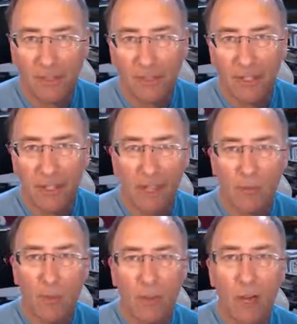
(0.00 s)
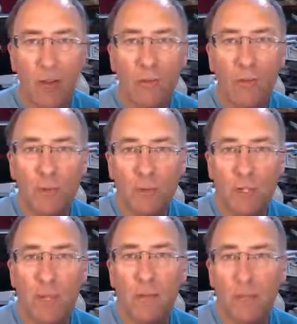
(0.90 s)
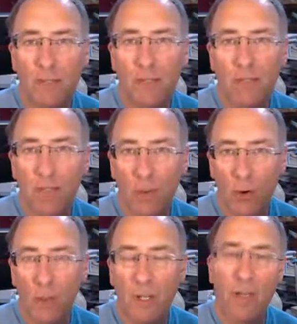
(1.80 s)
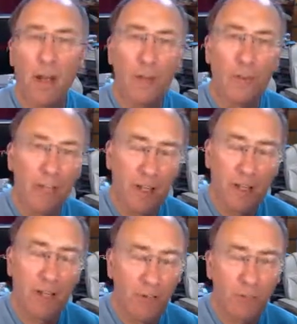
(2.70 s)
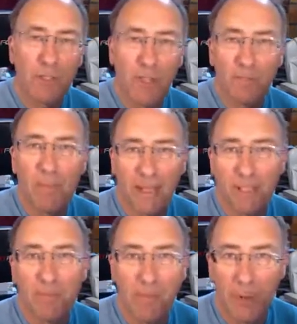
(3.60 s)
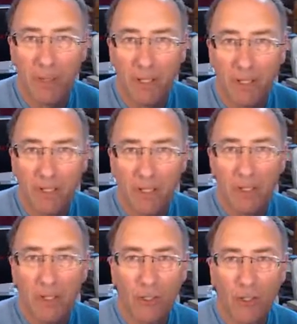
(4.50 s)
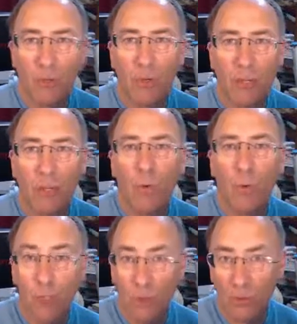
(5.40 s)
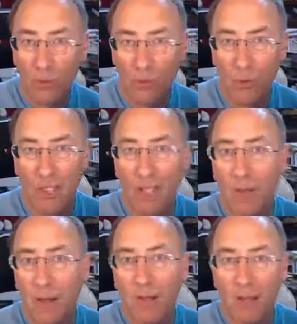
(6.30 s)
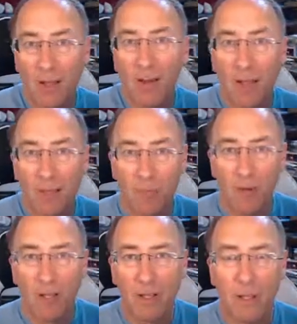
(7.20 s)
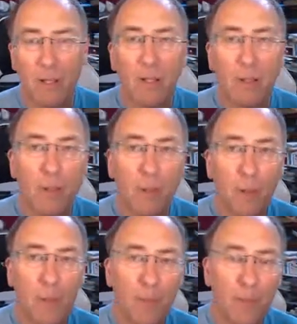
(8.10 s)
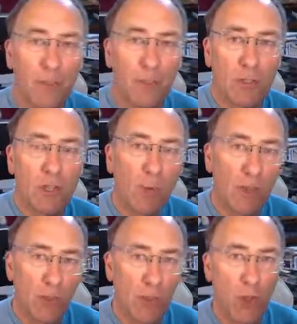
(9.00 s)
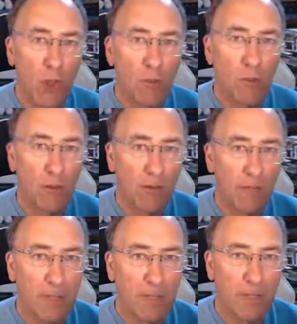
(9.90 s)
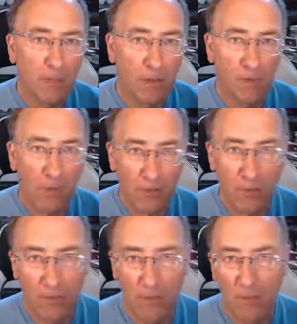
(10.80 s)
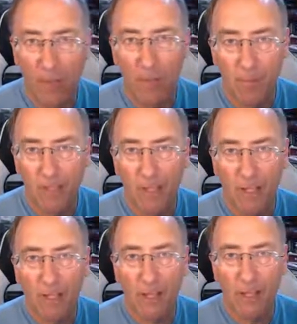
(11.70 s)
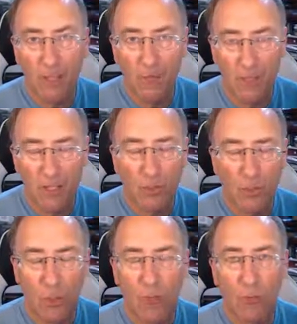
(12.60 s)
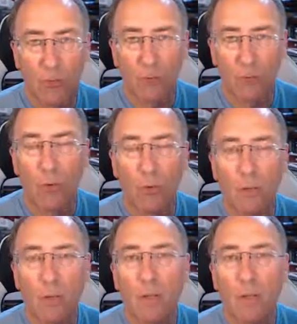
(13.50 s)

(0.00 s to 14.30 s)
Now, if you put 100% mantid soul in a 100% mantid body, you will get what you're talking about, a hive mind. But there's only 1/3 of me that's of that particular race or cultural group.